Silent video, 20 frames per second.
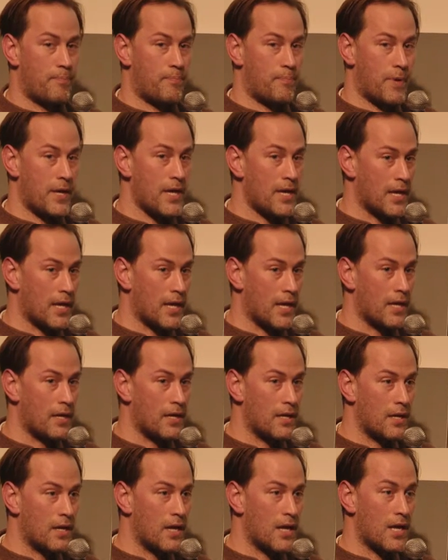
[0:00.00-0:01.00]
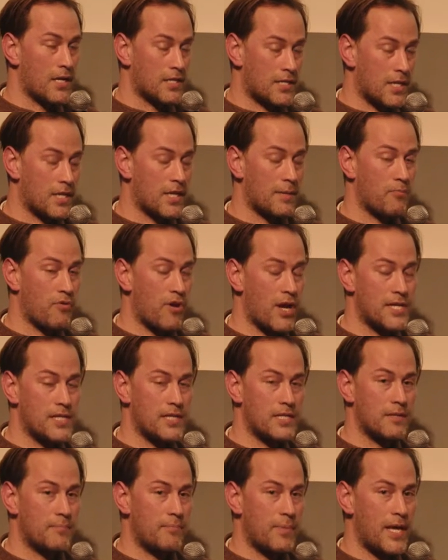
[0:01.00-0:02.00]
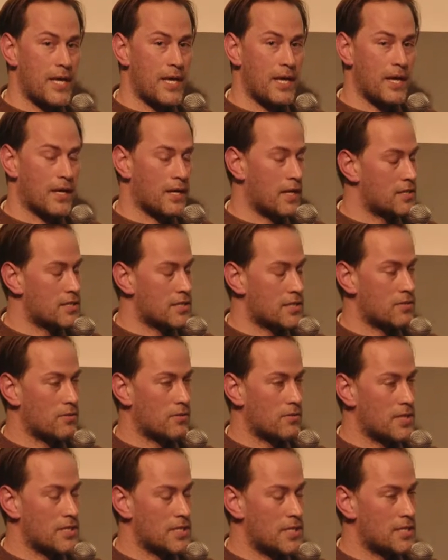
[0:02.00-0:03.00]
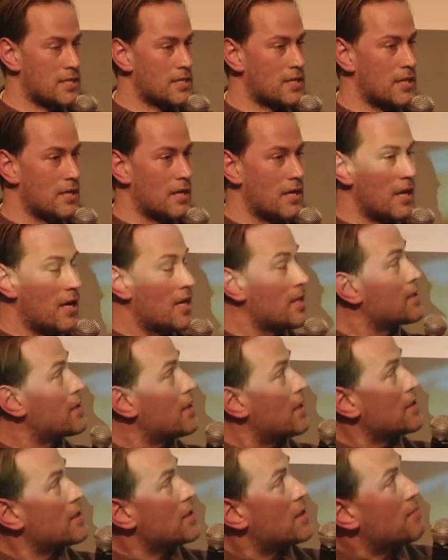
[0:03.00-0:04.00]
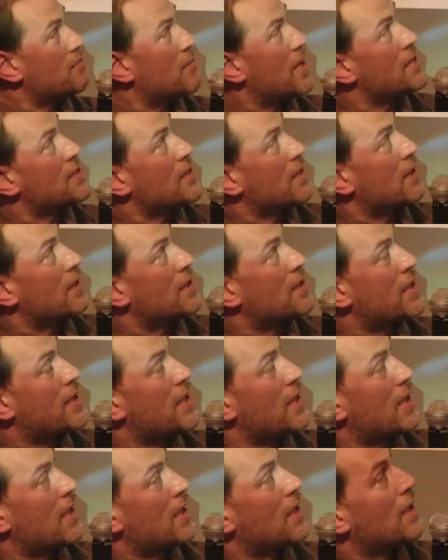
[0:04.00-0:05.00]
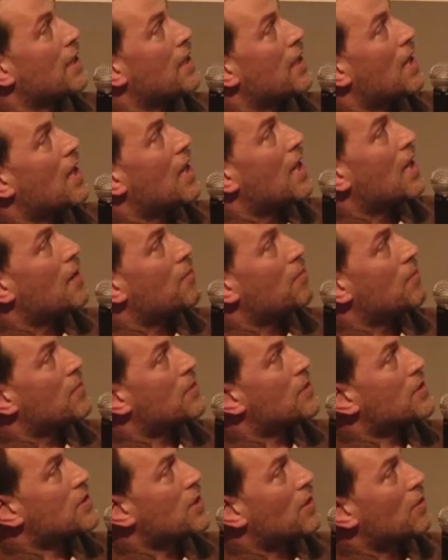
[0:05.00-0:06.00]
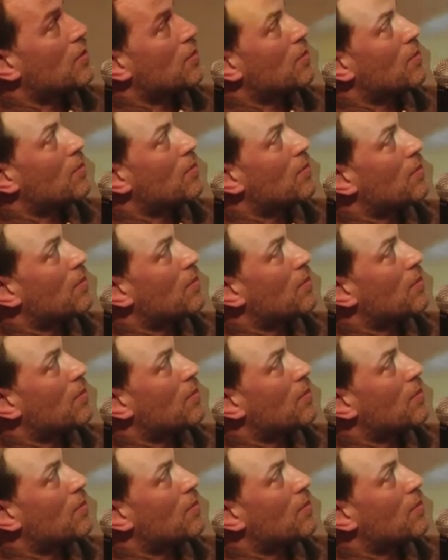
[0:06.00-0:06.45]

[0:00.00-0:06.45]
beer uh, turning bread into beer. And I just thought, this is such an amazing idea. Um, so